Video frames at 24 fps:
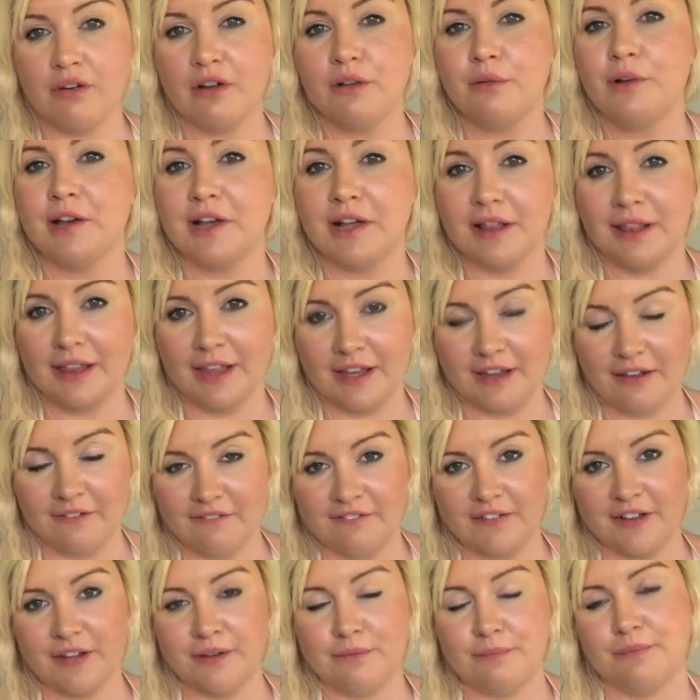it with cling
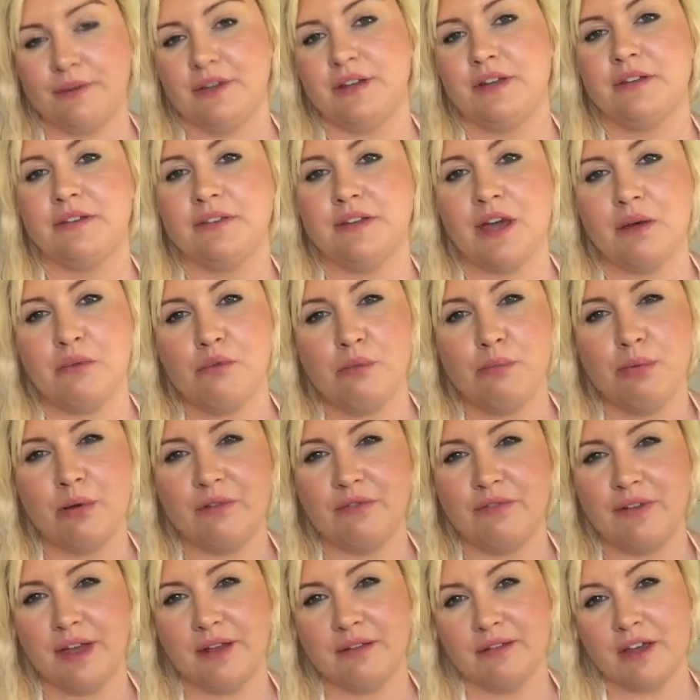film because that will
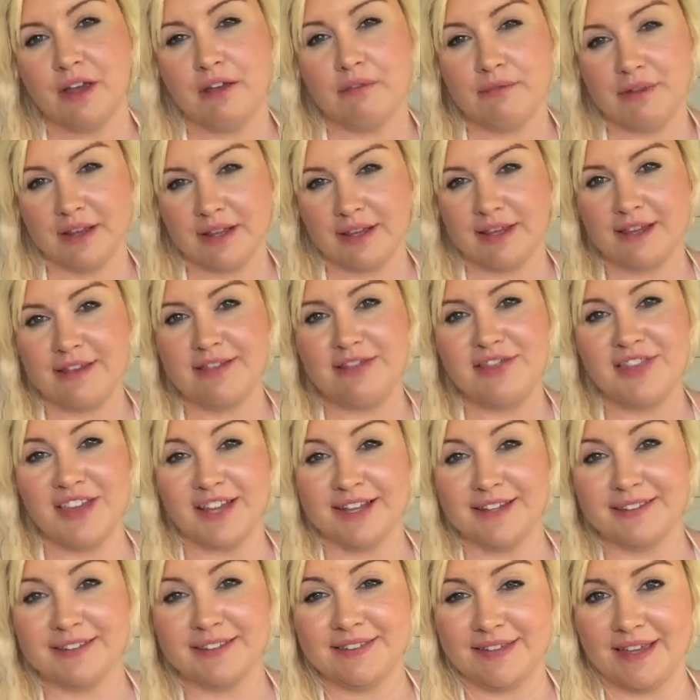prevent a really
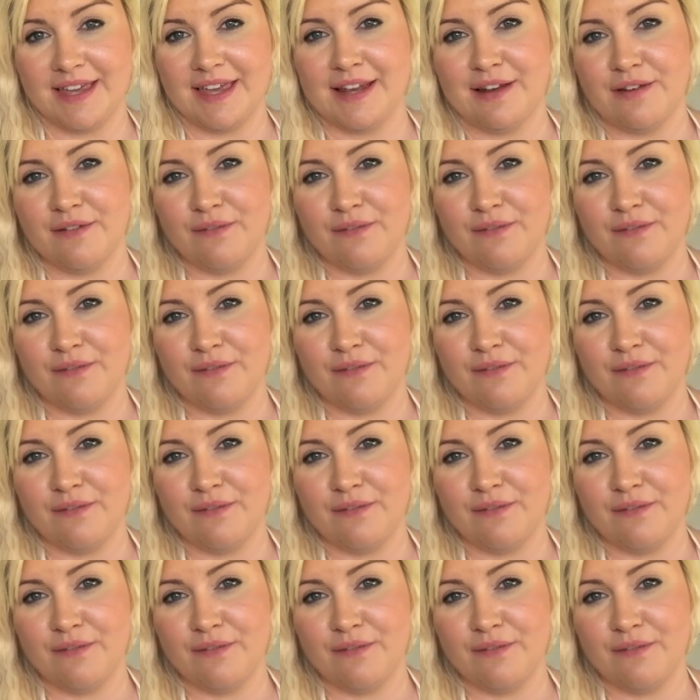thick skin